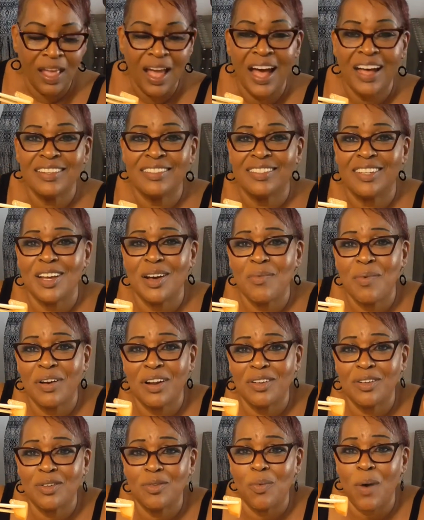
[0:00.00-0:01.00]
I still
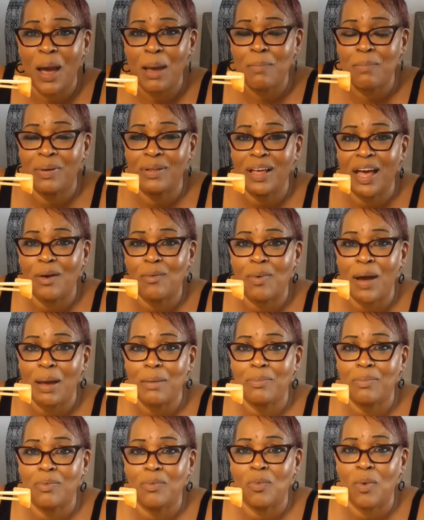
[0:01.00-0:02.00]
want to do wipe
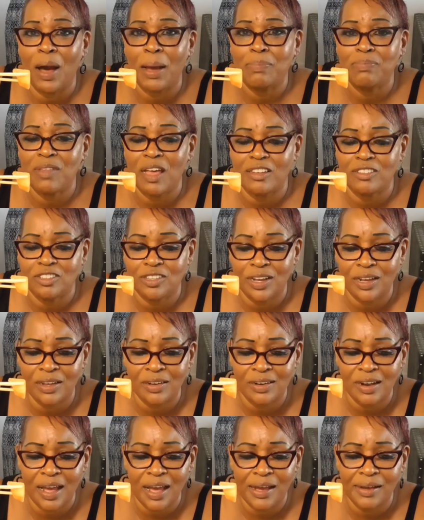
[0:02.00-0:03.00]
that
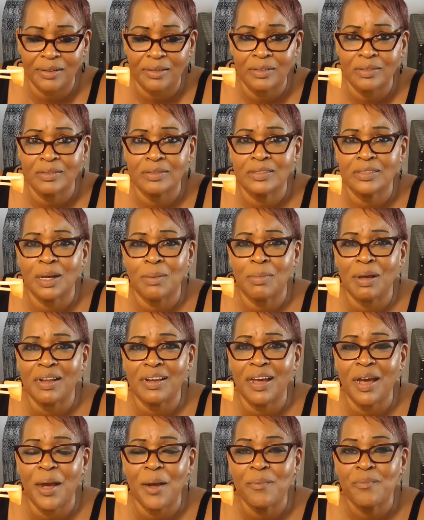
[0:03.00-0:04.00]
chicken down,
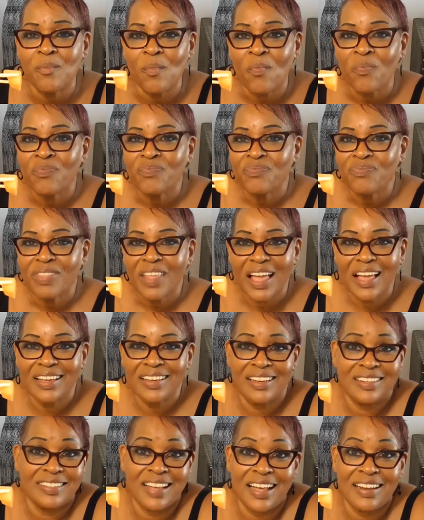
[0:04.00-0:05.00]
something like that.
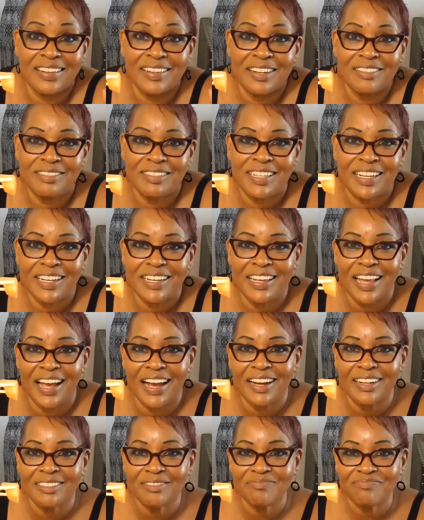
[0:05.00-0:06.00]
Because I love chicken,
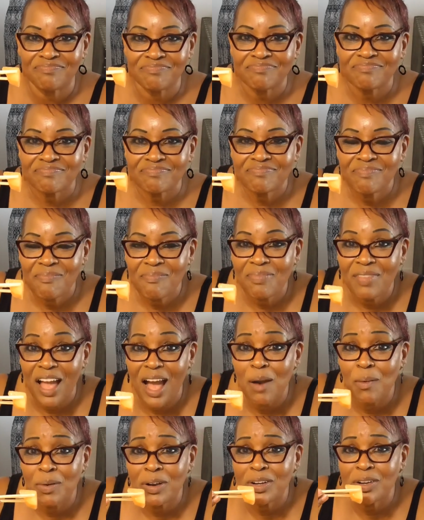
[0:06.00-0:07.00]
y'all.
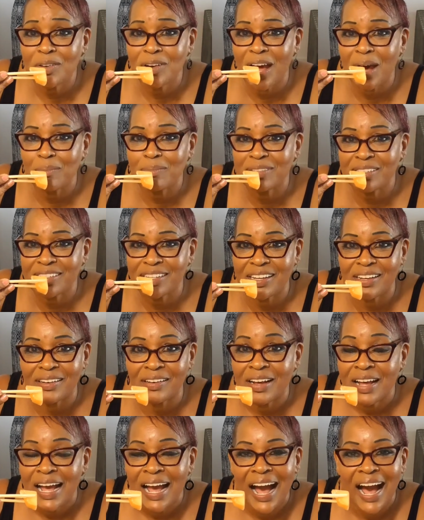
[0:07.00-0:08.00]
I want to do that one
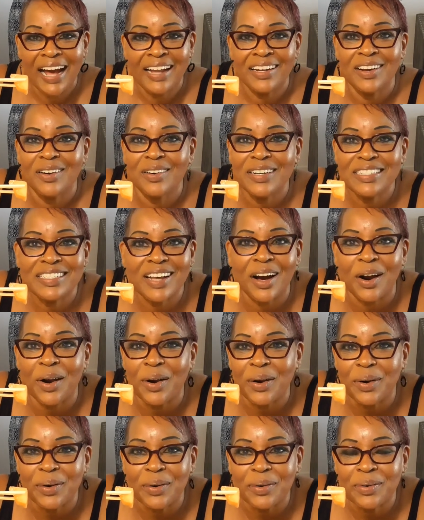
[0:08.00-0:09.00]
still. I know it's
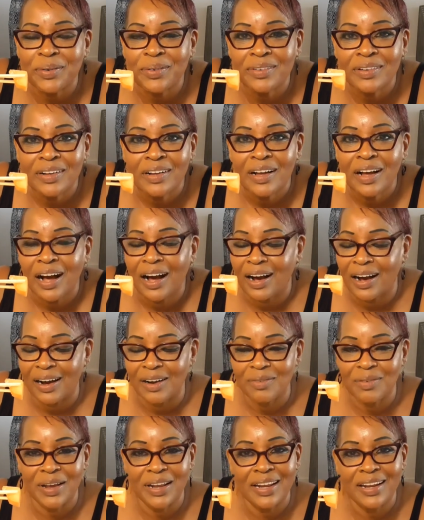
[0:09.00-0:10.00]
old.
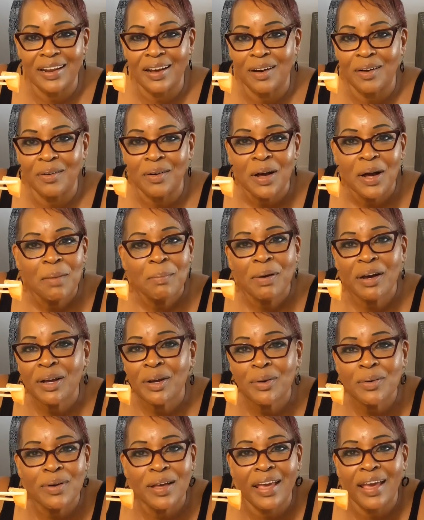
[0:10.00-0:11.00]
I already know. But
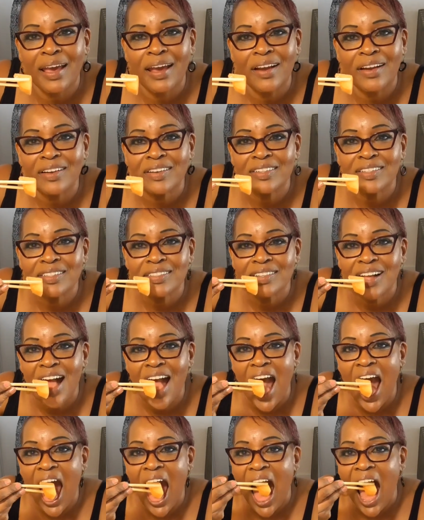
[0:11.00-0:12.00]
who cares?
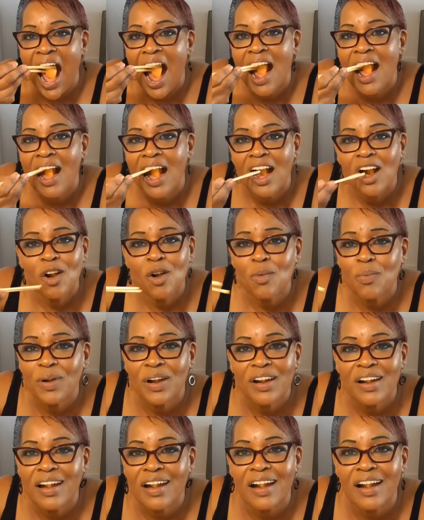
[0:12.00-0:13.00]
Who
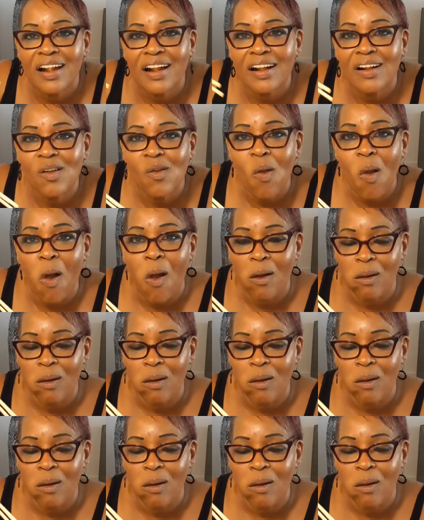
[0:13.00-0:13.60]
really cares?